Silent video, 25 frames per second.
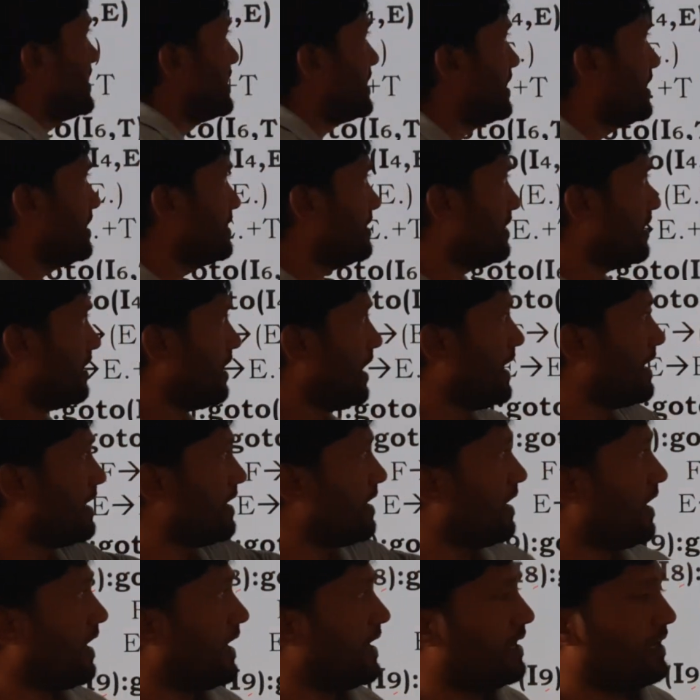that, and
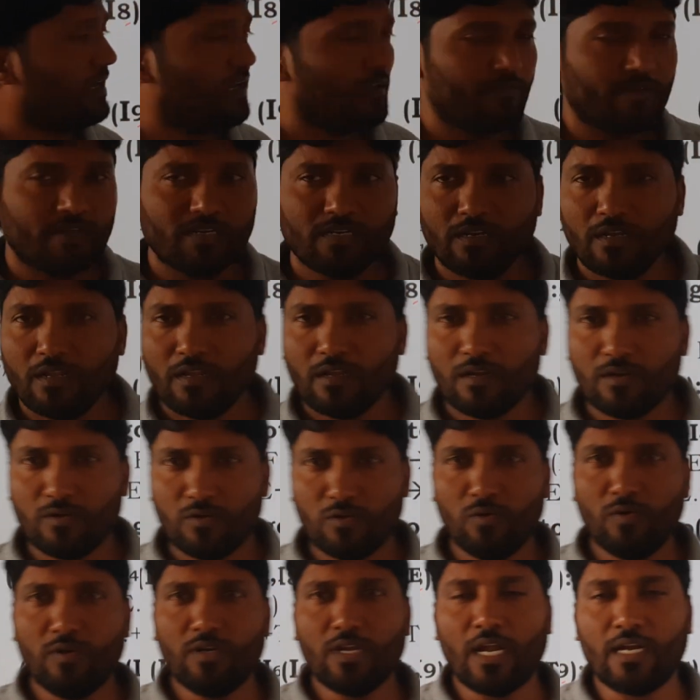I11
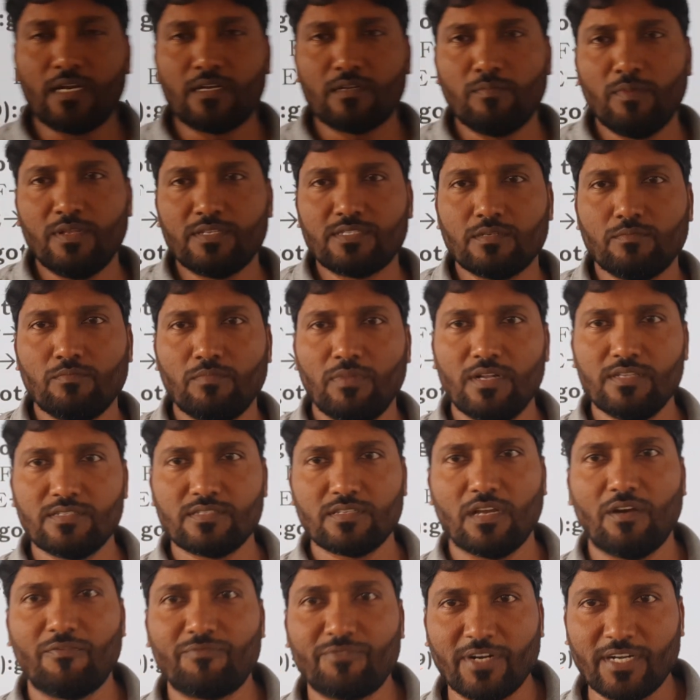no non-terminal
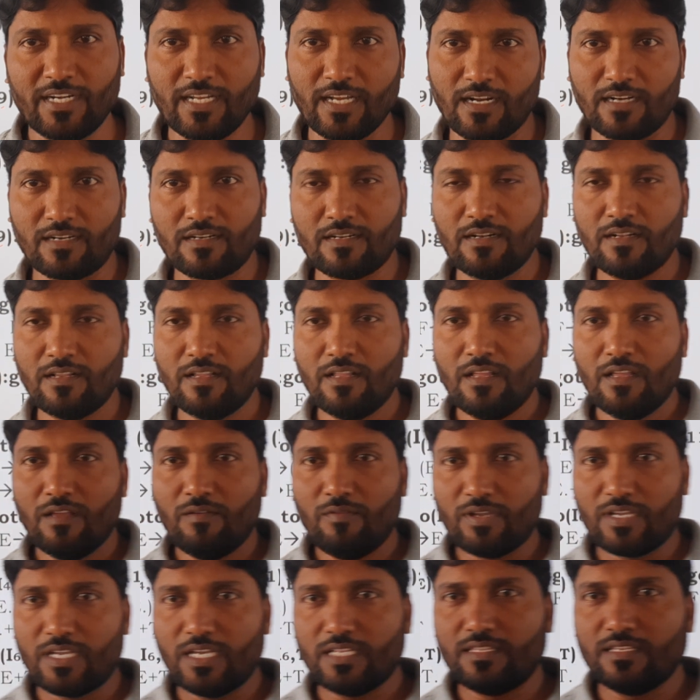symbols after that.
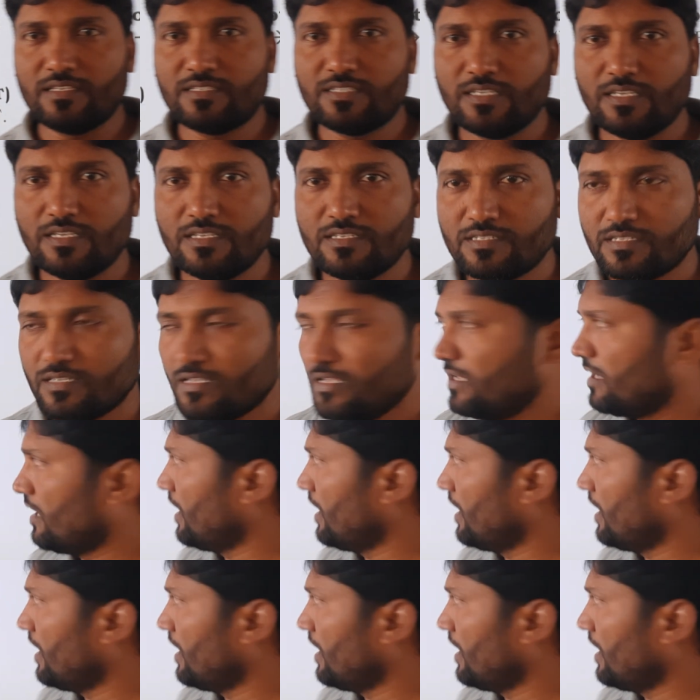Okay, this is